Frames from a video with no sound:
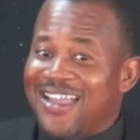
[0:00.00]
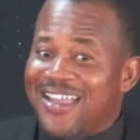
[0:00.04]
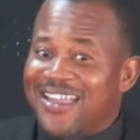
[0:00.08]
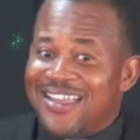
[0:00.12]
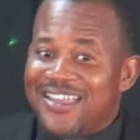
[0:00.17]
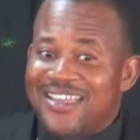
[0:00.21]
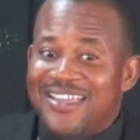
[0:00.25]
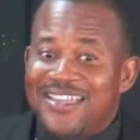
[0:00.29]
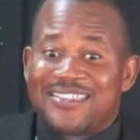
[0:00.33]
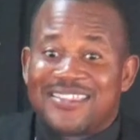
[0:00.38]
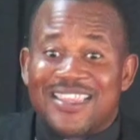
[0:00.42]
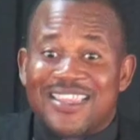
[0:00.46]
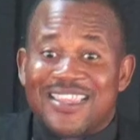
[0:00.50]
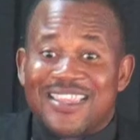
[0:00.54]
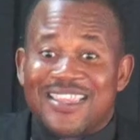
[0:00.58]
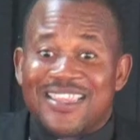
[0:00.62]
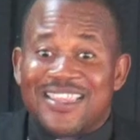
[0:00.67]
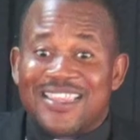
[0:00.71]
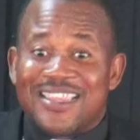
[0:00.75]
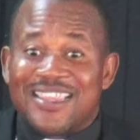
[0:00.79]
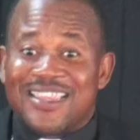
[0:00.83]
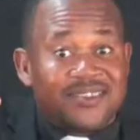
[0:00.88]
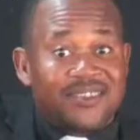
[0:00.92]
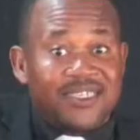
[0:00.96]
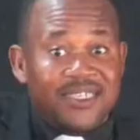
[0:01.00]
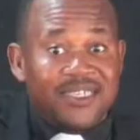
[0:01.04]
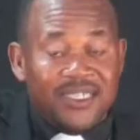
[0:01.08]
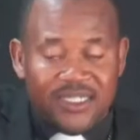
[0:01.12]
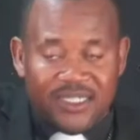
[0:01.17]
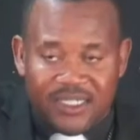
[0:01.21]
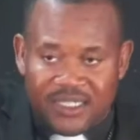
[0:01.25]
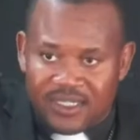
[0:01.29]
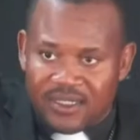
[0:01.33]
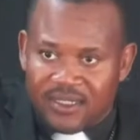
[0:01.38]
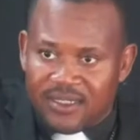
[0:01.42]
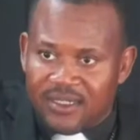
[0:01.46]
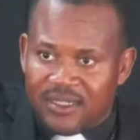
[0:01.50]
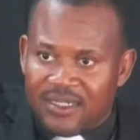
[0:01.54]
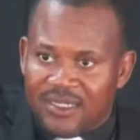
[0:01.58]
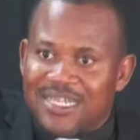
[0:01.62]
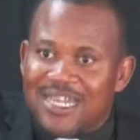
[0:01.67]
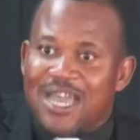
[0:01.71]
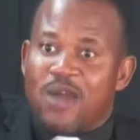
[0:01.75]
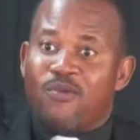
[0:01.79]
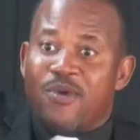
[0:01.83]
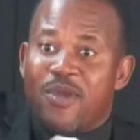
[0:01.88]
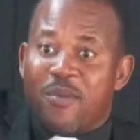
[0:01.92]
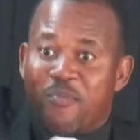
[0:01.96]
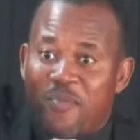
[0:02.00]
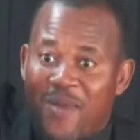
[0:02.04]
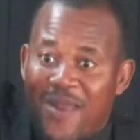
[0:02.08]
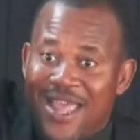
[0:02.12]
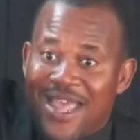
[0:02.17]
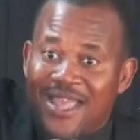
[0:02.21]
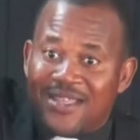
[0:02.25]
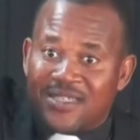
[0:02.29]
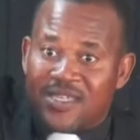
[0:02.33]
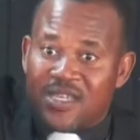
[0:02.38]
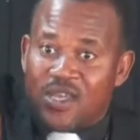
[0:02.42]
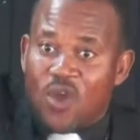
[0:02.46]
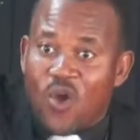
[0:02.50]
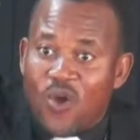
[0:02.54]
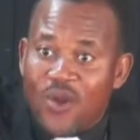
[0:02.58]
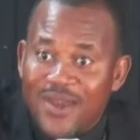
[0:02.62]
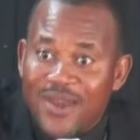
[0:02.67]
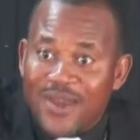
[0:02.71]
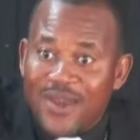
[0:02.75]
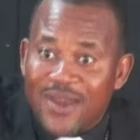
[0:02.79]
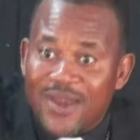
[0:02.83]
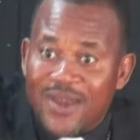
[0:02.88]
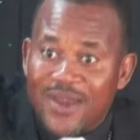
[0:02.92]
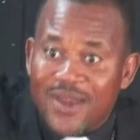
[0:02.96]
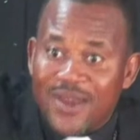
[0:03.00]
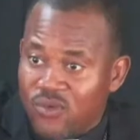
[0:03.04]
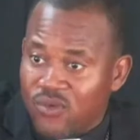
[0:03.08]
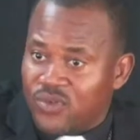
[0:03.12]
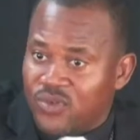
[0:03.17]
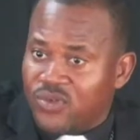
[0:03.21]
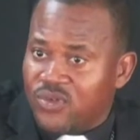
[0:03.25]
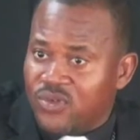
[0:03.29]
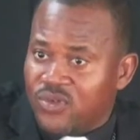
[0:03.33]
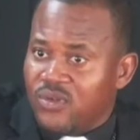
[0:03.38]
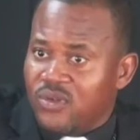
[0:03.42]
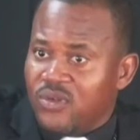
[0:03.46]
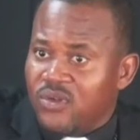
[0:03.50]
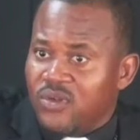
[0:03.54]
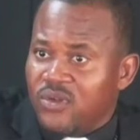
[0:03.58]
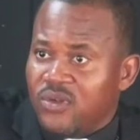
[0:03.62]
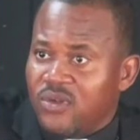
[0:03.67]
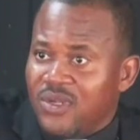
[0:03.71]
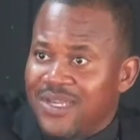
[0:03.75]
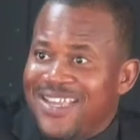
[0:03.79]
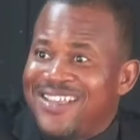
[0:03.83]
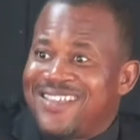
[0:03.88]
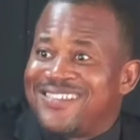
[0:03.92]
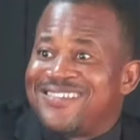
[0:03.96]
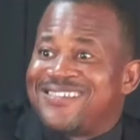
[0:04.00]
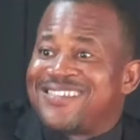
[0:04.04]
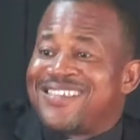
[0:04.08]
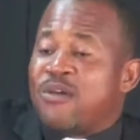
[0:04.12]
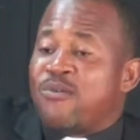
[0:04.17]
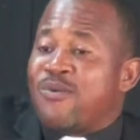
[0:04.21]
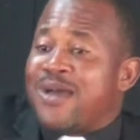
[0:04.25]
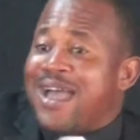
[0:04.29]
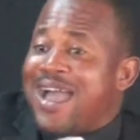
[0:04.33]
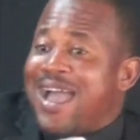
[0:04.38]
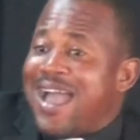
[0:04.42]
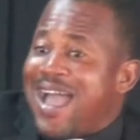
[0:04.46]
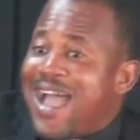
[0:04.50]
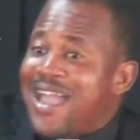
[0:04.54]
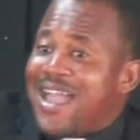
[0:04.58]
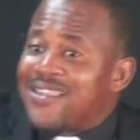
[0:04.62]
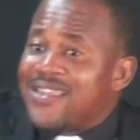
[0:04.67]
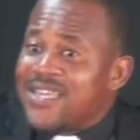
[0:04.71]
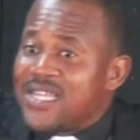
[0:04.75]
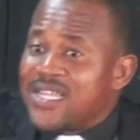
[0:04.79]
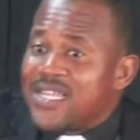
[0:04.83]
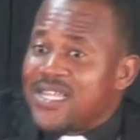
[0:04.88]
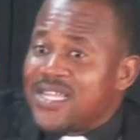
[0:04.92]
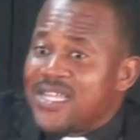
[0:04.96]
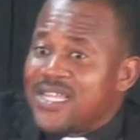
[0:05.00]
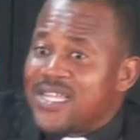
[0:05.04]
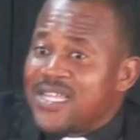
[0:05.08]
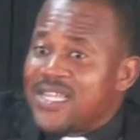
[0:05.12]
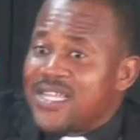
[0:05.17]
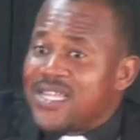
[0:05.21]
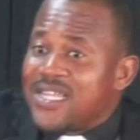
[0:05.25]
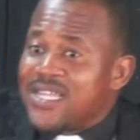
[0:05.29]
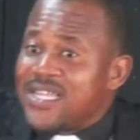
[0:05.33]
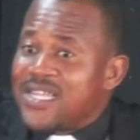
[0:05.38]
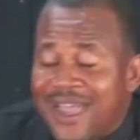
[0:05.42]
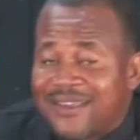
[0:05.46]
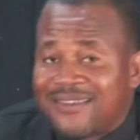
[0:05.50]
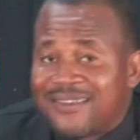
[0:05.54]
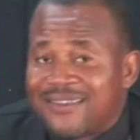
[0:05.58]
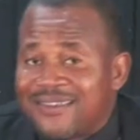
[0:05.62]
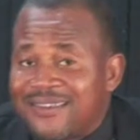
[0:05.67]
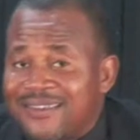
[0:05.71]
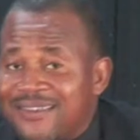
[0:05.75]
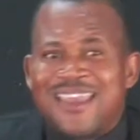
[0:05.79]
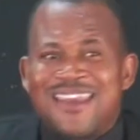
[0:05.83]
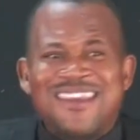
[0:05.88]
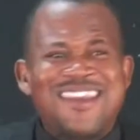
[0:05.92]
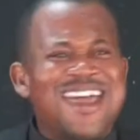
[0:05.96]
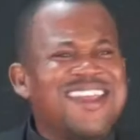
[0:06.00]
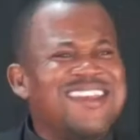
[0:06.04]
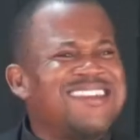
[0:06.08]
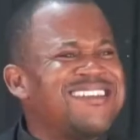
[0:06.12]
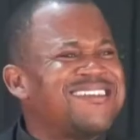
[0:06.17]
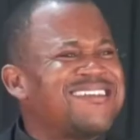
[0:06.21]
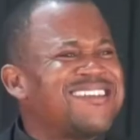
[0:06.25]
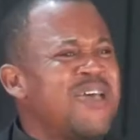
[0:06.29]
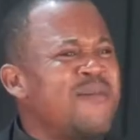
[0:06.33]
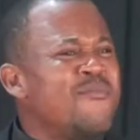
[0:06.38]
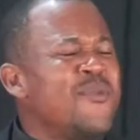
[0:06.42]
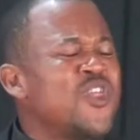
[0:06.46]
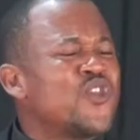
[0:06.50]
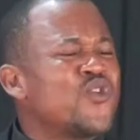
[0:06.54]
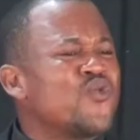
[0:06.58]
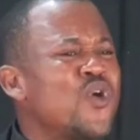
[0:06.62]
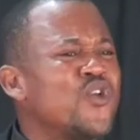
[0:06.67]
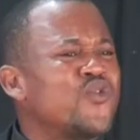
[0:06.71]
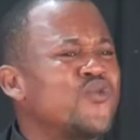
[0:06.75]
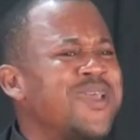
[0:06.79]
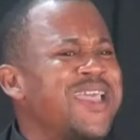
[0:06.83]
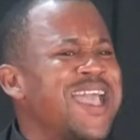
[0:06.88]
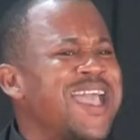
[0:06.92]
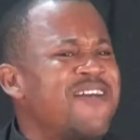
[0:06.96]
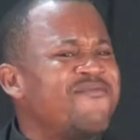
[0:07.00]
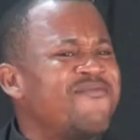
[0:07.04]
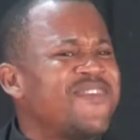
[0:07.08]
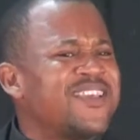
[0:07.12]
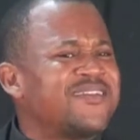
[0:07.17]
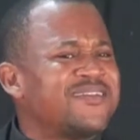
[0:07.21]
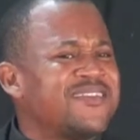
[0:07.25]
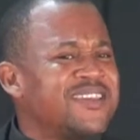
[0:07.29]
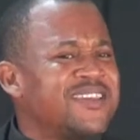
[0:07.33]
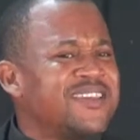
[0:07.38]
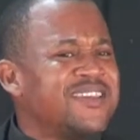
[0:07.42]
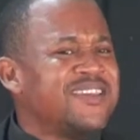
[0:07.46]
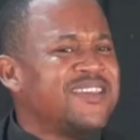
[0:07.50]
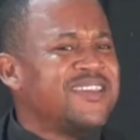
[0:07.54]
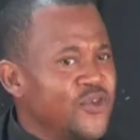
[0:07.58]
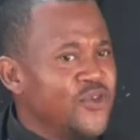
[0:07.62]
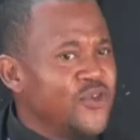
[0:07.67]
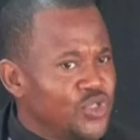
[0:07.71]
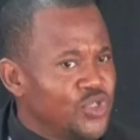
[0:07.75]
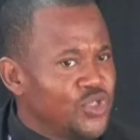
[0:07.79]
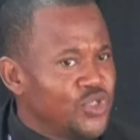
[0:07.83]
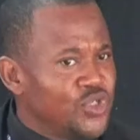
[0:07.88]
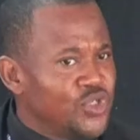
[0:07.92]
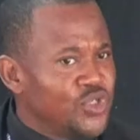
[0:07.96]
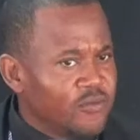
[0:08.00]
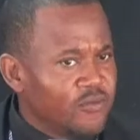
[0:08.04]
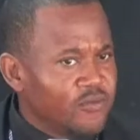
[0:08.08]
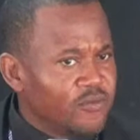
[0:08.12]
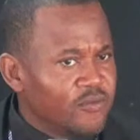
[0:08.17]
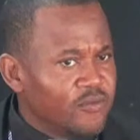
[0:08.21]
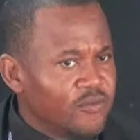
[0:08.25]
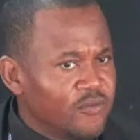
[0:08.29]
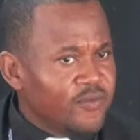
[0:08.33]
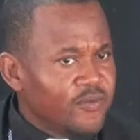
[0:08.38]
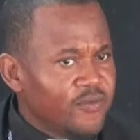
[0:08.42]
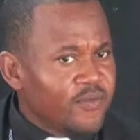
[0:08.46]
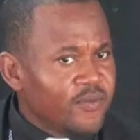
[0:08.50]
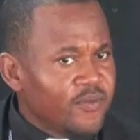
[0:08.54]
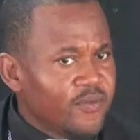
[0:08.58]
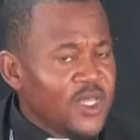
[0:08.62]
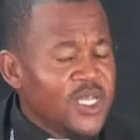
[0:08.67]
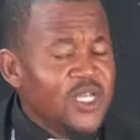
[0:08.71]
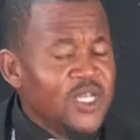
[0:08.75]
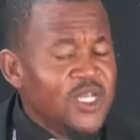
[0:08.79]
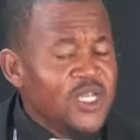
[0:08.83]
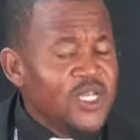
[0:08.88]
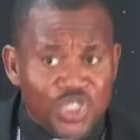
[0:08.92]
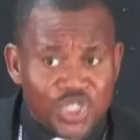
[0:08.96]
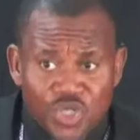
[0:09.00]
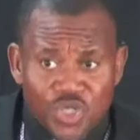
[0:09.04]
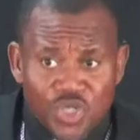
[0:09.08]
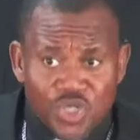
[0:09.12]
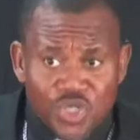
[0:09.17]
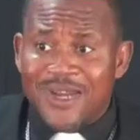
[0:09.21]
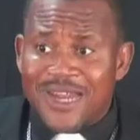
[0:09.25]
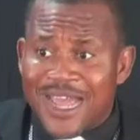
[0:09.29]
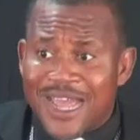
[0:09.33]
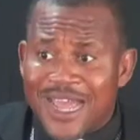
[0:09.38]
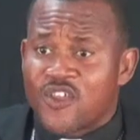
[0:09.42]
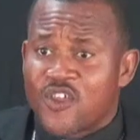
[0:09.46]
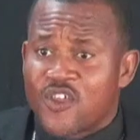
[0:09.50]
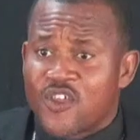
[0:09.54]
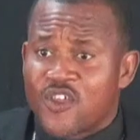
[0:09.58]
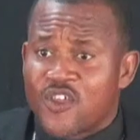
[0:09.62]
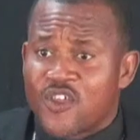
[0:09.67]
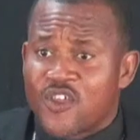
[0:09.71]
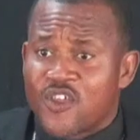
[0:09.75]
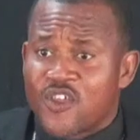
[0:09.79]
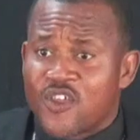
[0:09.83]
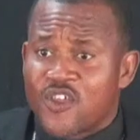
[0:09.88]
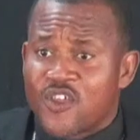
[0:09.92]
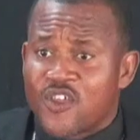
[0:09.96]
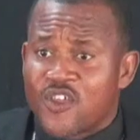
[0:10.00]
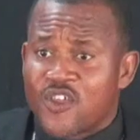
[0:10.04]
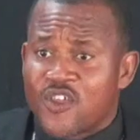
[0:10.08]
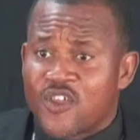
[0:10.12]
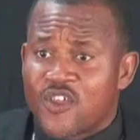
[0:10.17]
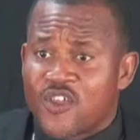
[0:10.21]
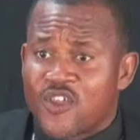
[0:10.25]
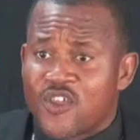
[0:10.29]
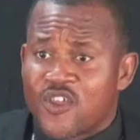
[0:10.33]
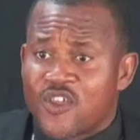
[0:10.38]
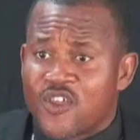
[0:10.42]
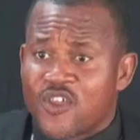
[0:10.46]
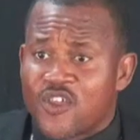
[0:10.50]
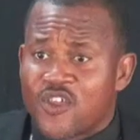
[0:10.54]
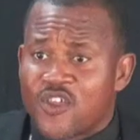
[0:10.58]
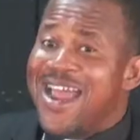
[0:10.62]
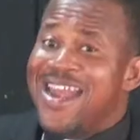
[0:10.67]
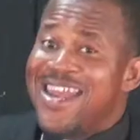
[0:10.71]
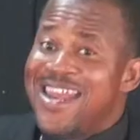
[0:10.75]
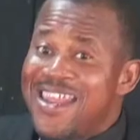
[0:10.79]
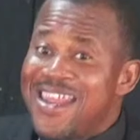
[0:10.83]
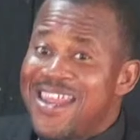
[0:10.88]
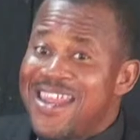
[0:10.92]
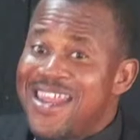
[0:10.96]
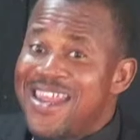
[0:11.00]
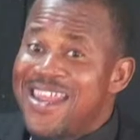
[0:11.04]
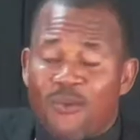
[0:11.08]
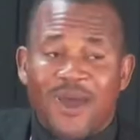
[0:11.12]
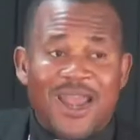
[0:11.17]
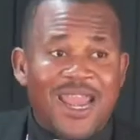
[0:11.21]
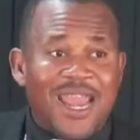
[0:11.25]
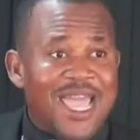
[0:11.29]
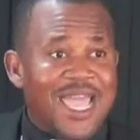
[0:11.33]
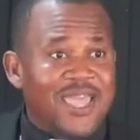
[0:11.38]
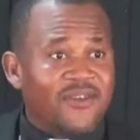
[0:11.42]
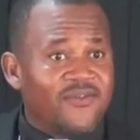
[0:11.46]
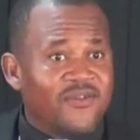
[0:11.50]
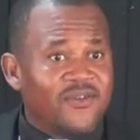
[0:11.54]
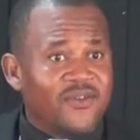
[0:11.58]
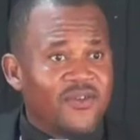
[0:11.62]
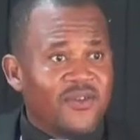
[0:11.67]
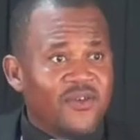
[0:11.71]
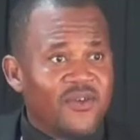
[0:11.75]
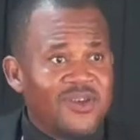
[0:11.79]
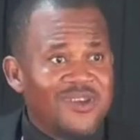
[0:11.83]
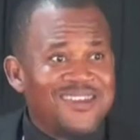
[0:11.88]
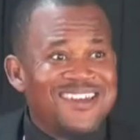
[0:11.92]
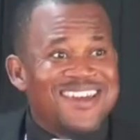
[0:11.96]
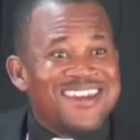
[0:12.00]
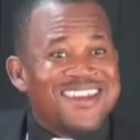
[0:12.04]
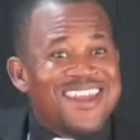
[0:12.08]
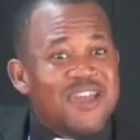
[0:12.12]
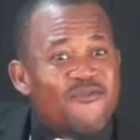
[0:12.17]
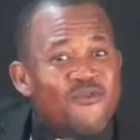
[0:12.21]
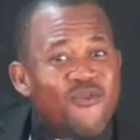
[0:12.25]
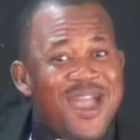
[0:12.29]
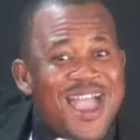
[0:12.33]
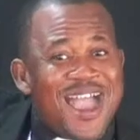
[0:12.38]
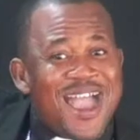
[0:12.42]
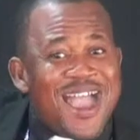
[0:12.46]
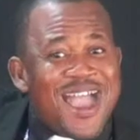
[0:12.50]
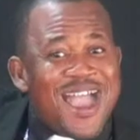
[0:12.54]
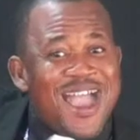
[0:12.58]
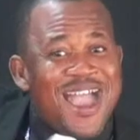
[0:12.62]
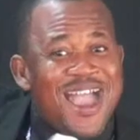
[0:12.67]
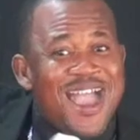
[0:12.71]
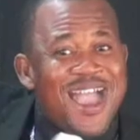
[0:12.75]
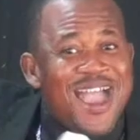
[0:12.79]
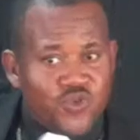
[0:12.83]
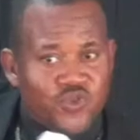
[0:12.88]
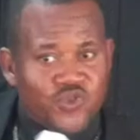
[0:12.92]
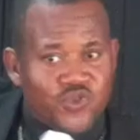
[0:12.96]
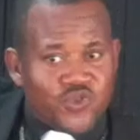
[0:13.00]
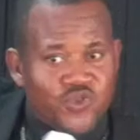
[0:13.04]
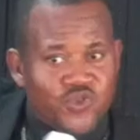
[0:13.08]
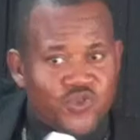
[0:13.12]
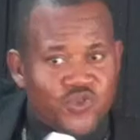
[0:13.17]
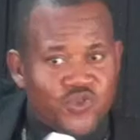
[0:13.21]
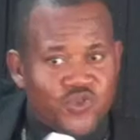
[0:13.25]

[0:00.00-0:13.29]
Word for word: is like the seed that we plant on the ground. It is our attitude, our character that determines what we harvest in the future. Do you know that some of us, the way we are living our life, the devil has fruits to